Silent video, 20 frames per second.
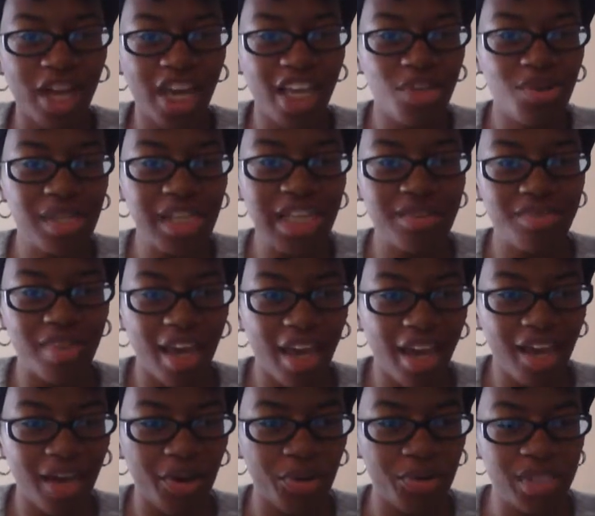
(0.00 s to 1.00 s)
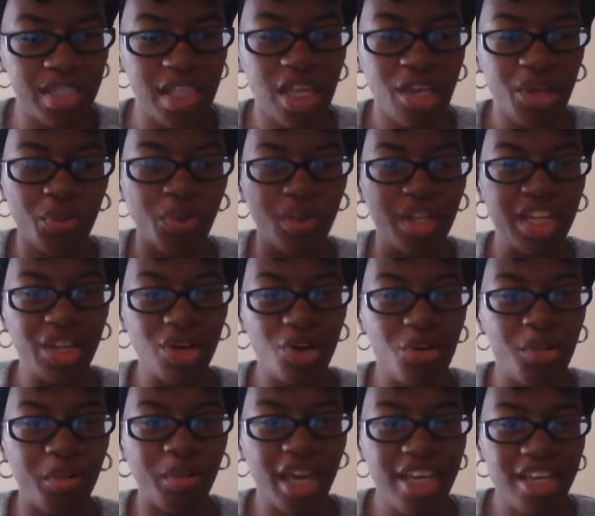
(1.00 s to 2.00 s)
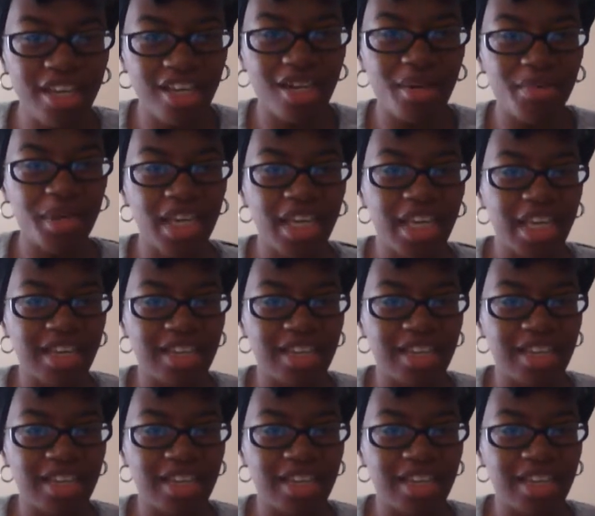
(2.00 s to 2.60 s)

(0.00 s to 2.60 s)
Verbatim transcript: How you leave the house with no makeup?